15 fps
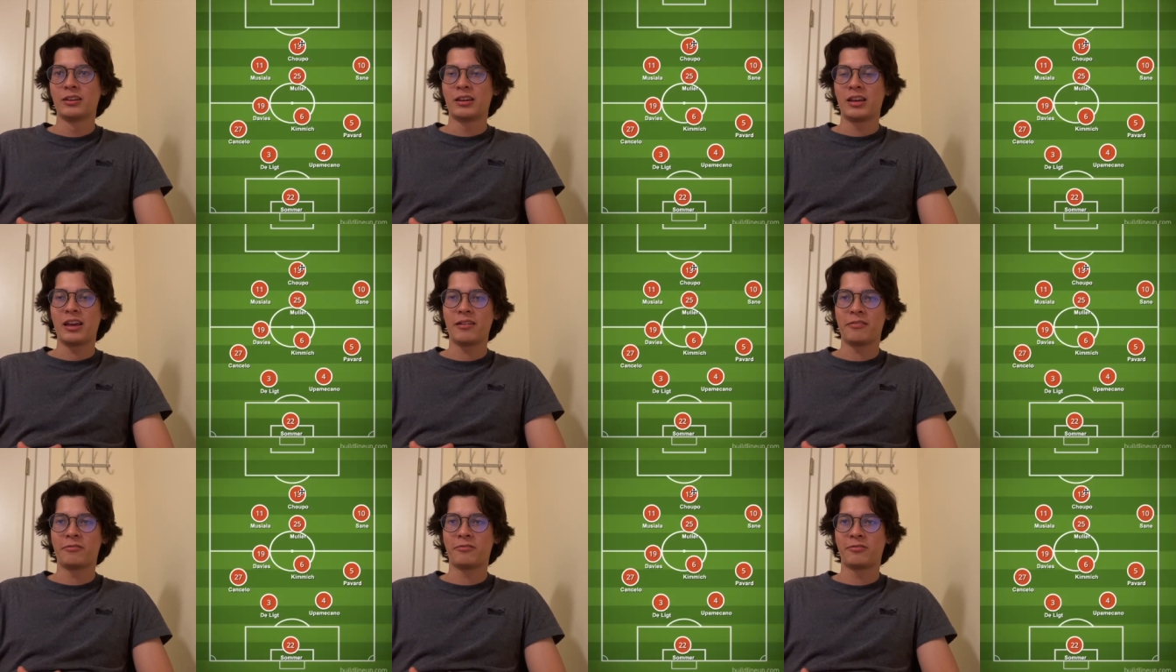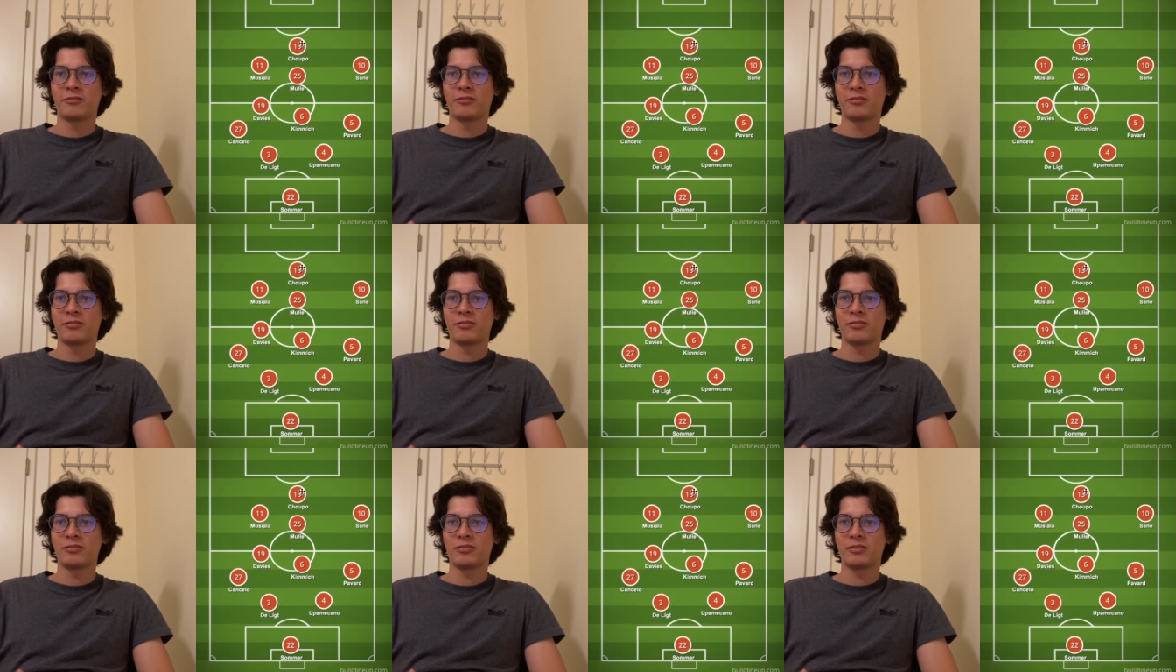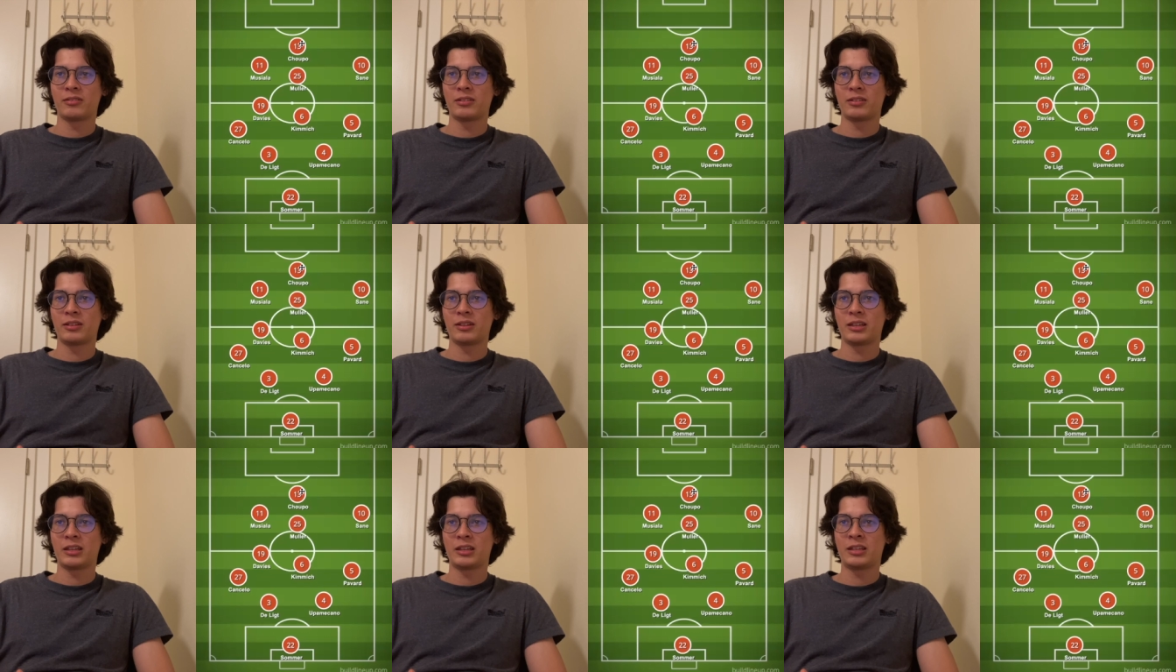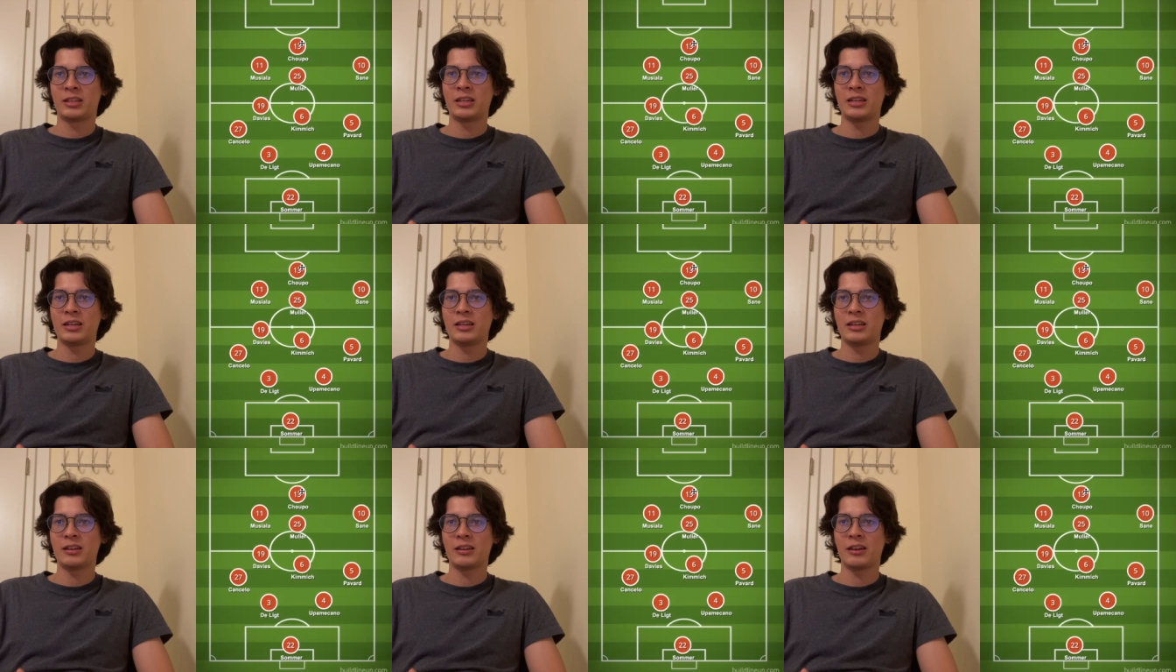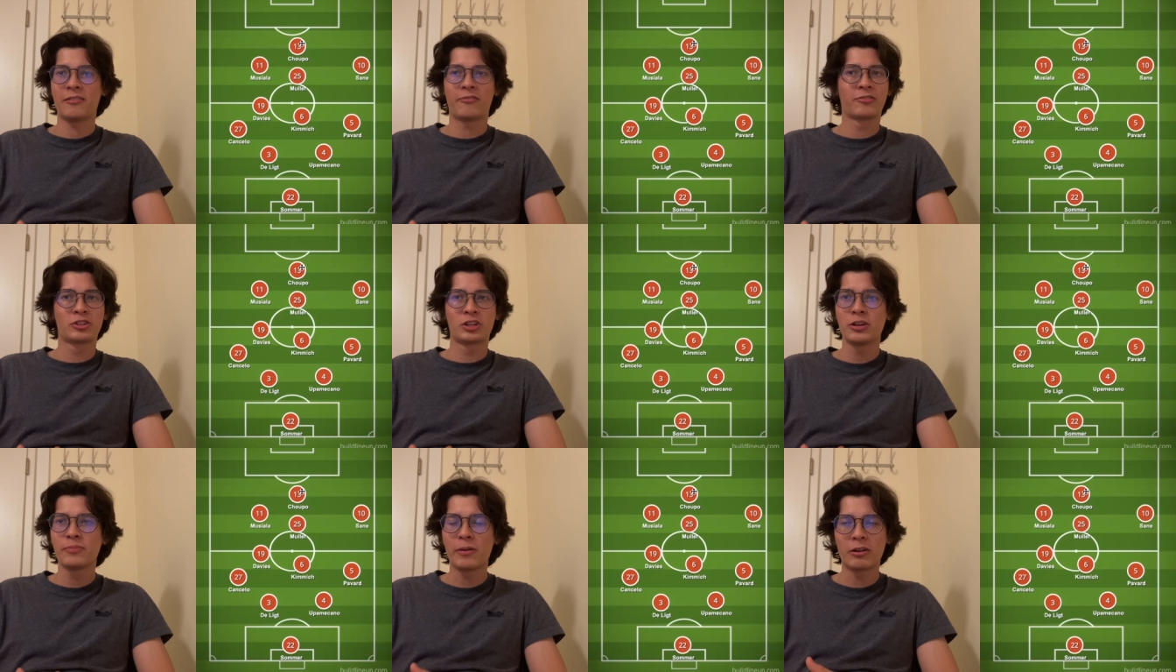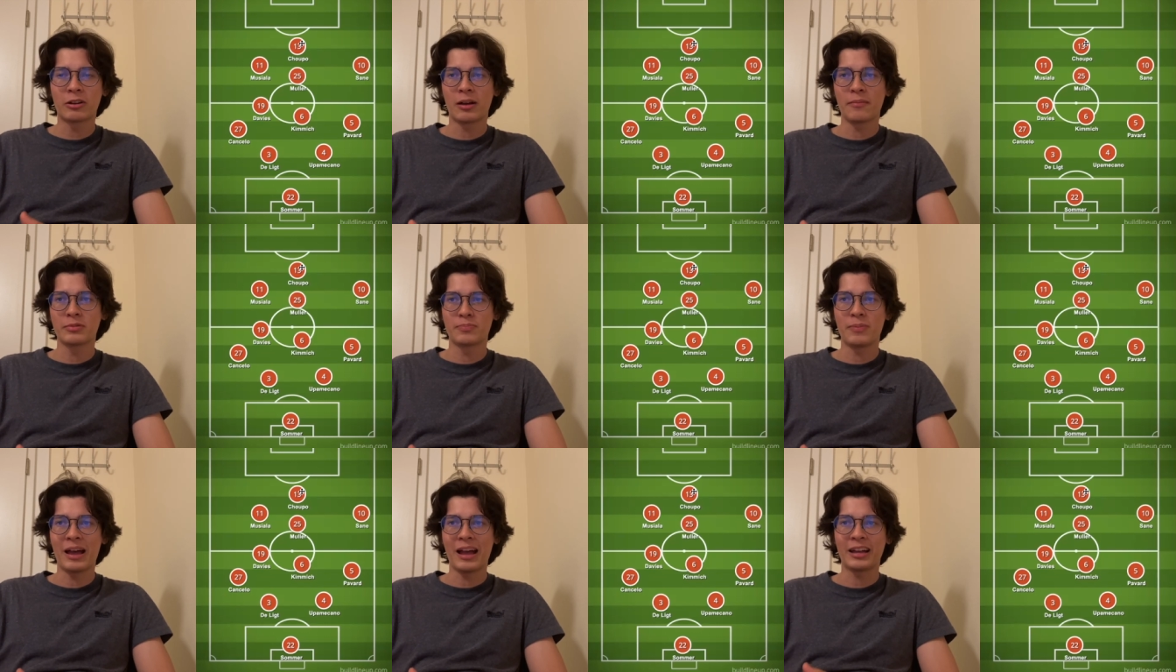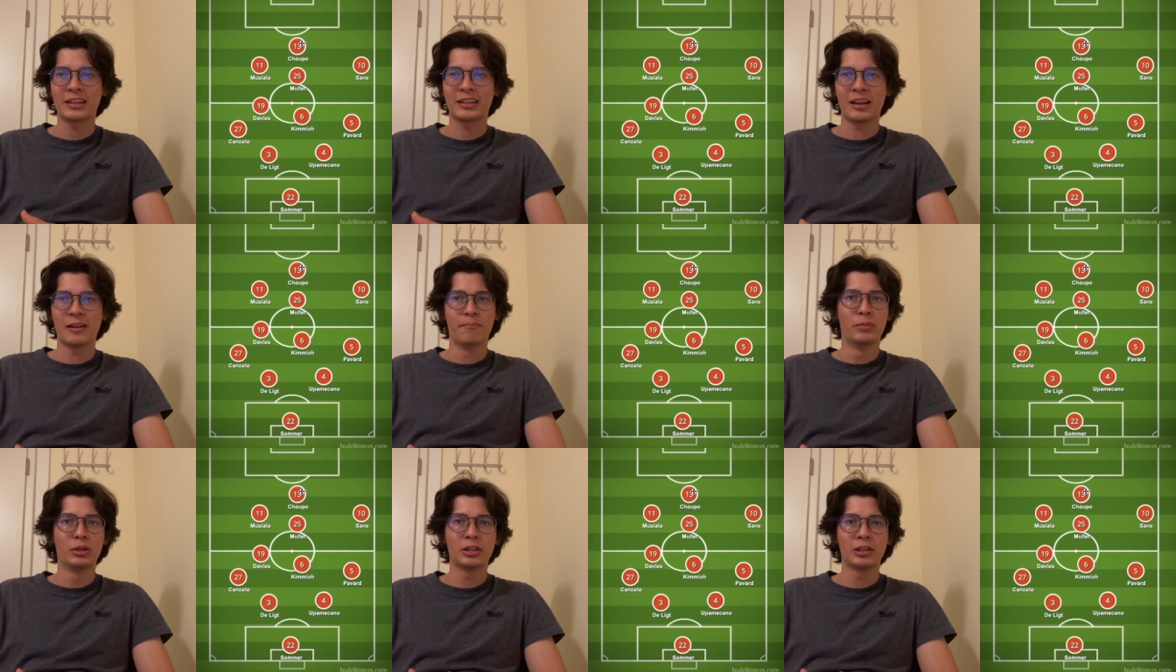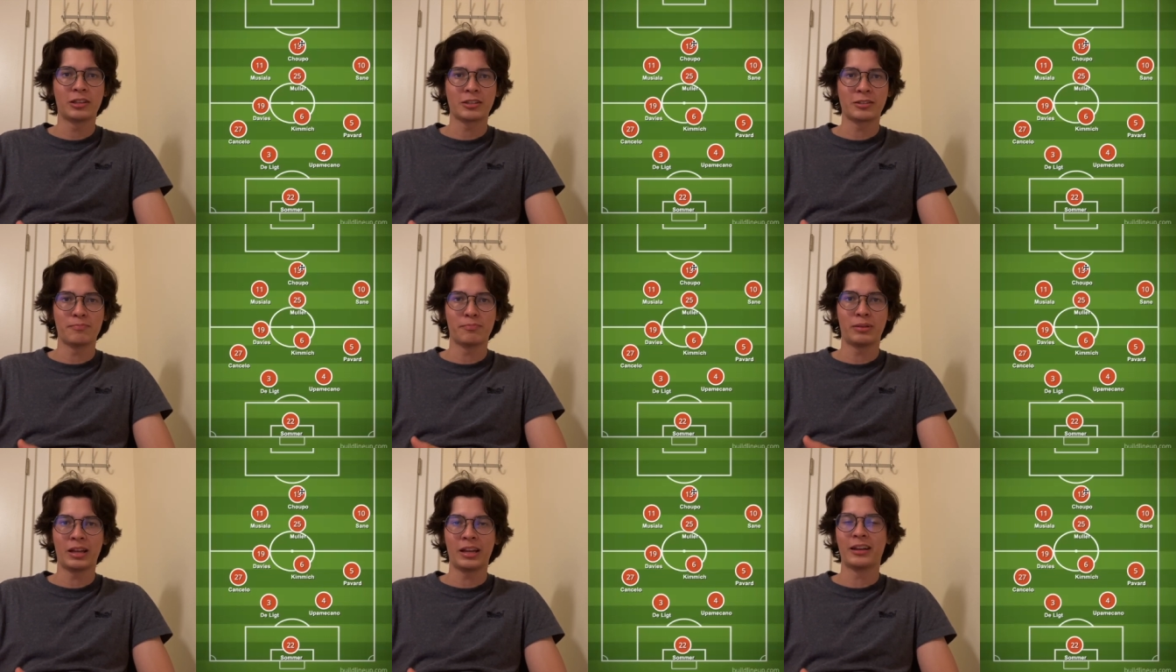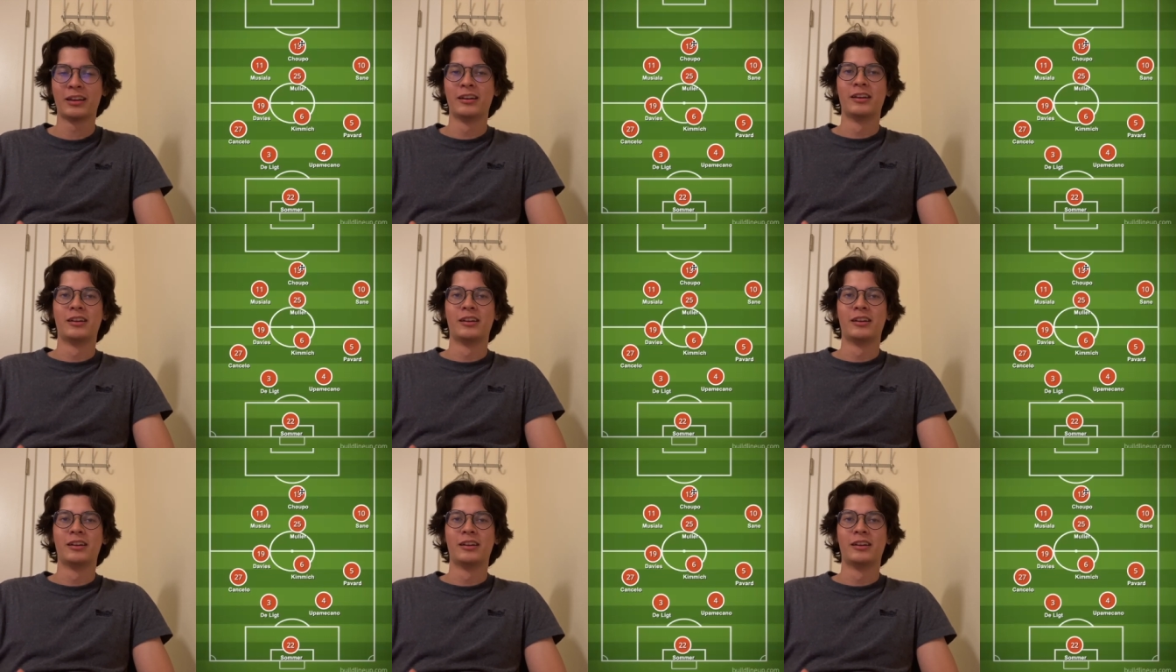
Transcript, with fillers: If he if Choupo comes back and Muller doesn't play,